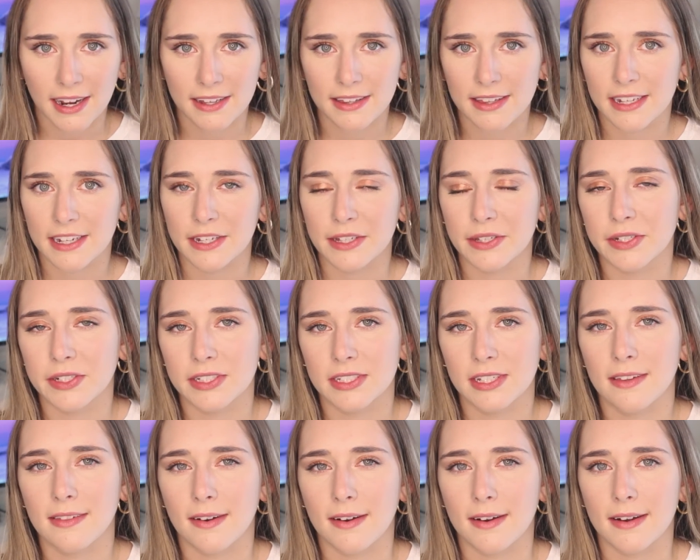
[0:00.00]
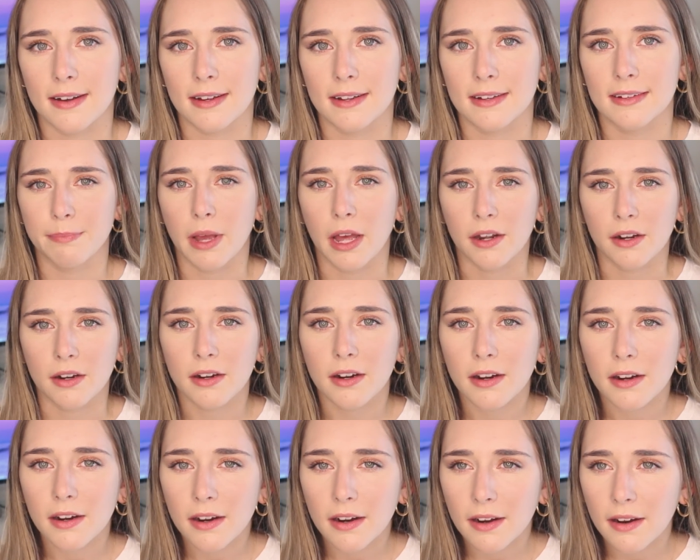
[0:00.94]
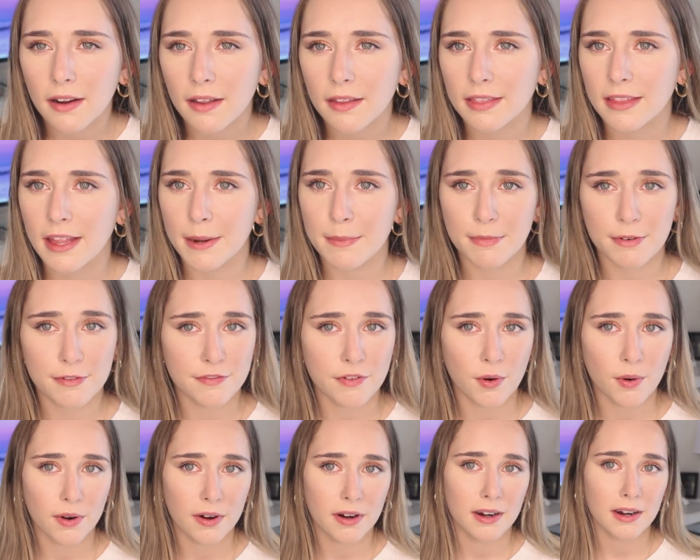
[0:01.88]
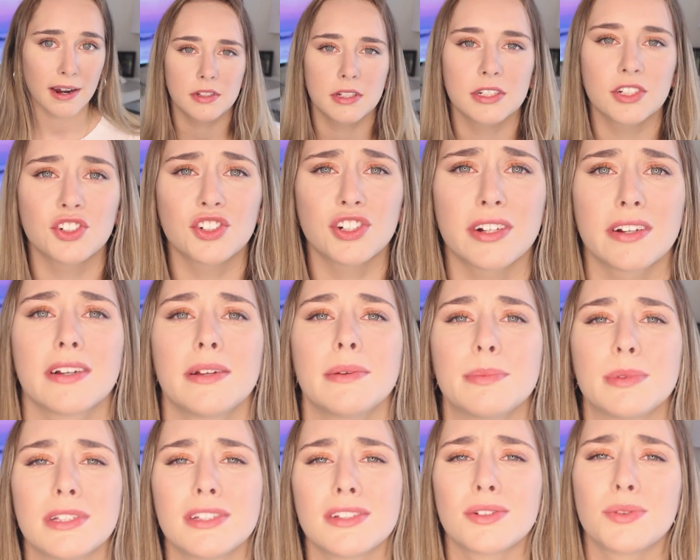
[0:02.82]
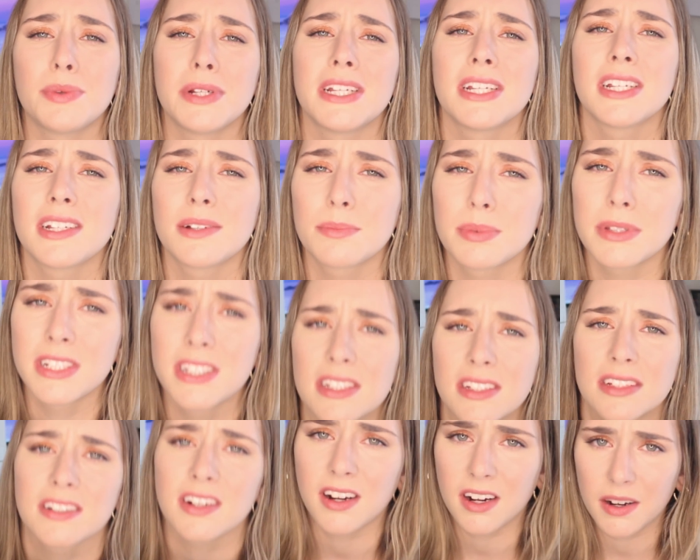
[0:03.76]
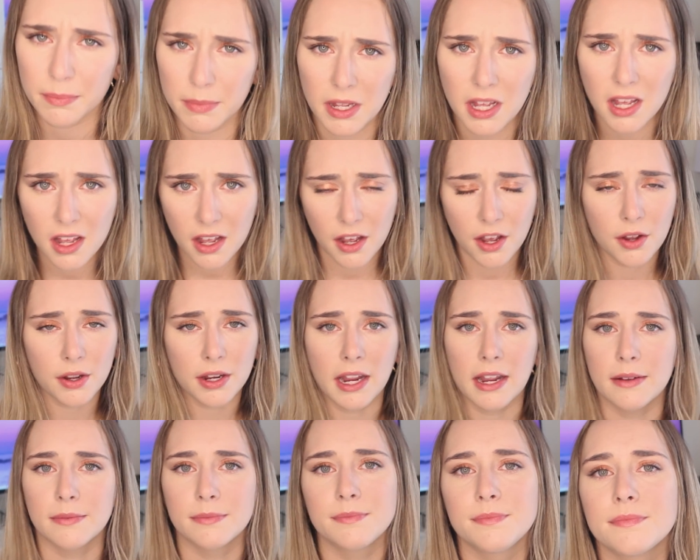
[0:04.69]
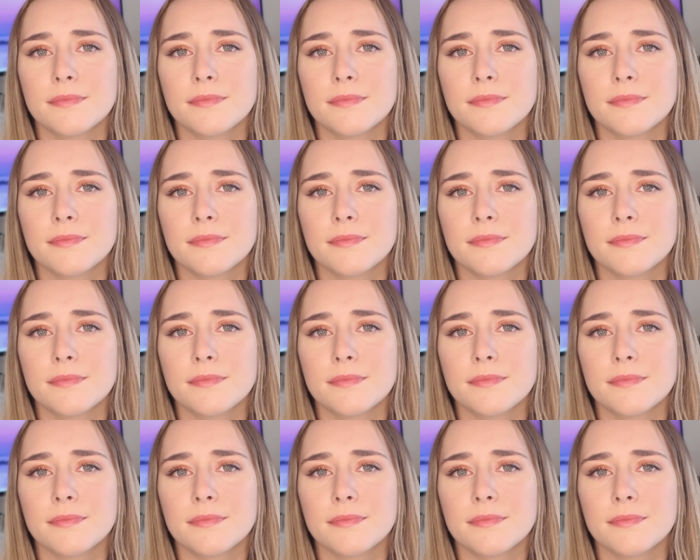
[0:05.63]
I think it looks a lot better than before. This chair keeps squeaking. Please stop. Okay.